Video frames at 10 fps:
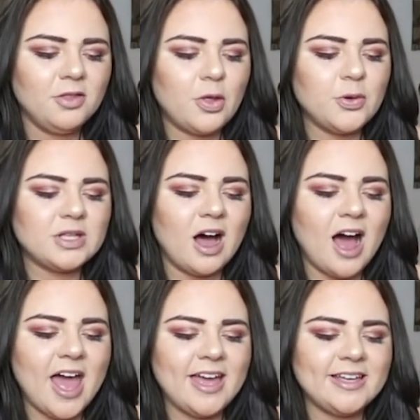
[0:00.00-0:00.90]
Those
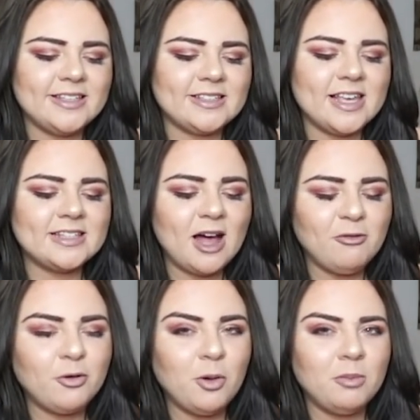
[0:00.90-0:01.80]
eyes, is
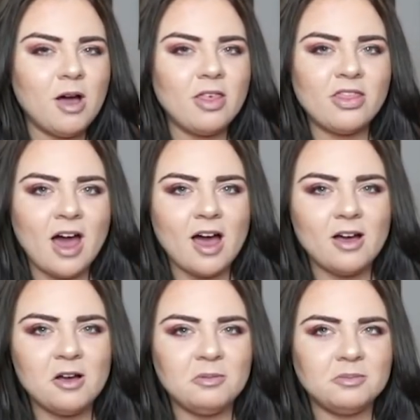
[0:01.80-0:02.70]
that from
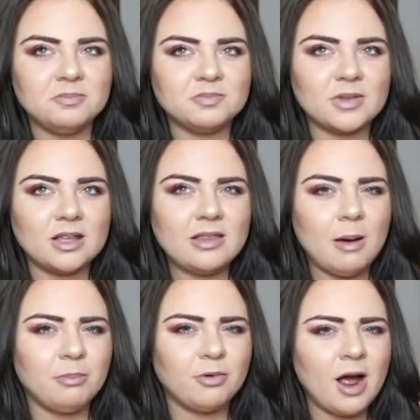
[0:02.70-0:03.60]
that
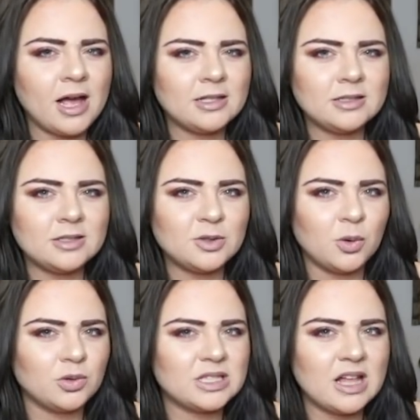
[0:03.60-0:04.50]
that brand
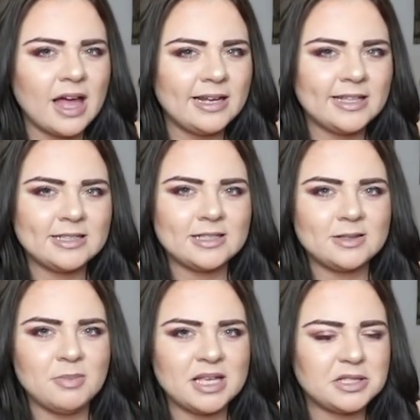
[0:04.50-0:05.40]
or
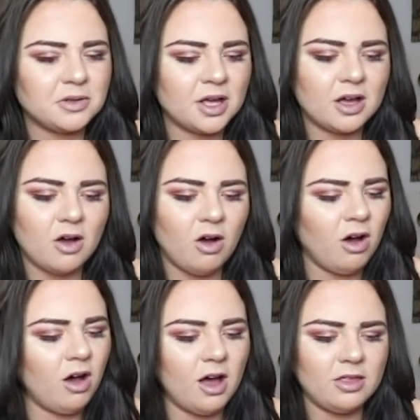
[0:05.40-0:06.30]
stylist, Masonic
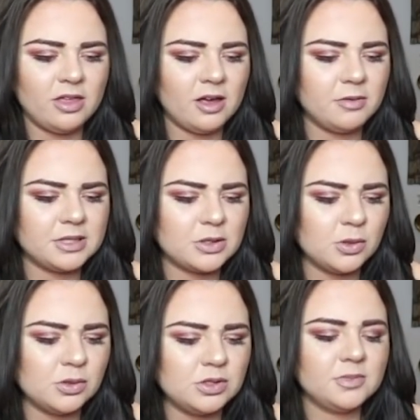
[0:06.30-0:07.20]
Art, I think it's
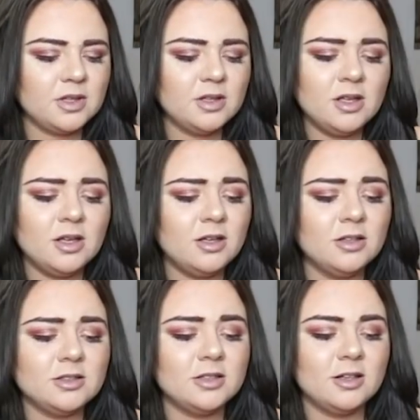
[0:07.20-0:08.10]
called?
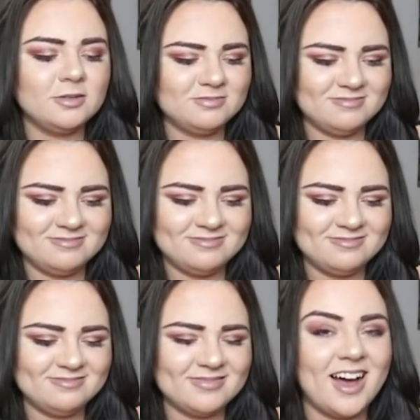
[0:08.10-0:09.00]

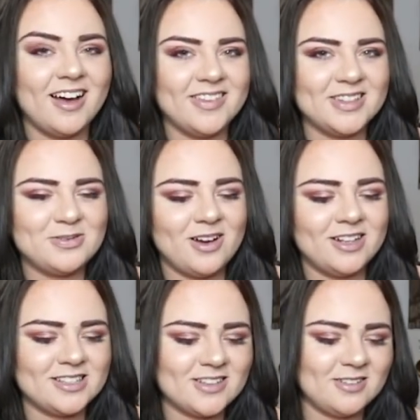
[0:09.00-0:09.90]
I heard this part
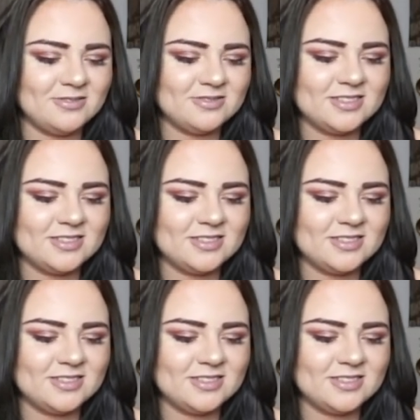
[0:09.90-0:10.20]
in Instagram.